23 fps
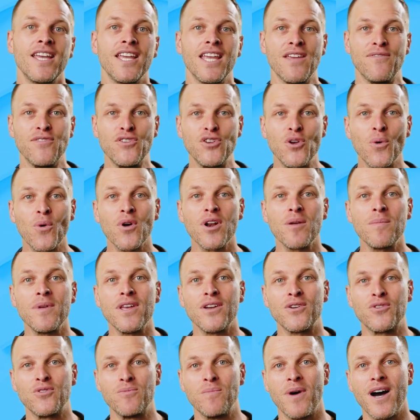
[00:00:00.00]
If you want to be
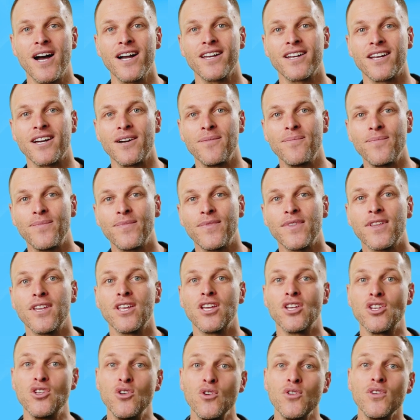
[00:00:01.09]
a good marketer,
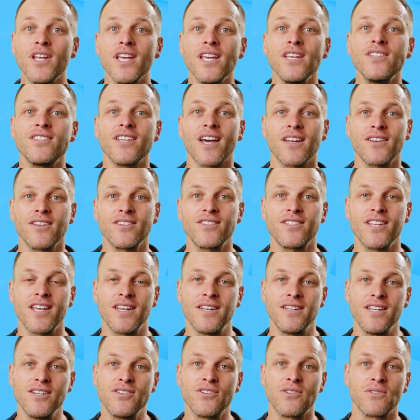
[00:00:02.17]
you need to
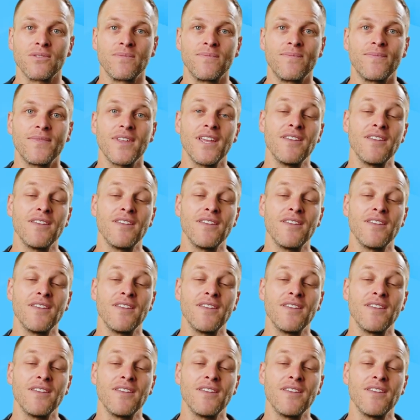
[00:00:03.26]
understand digital.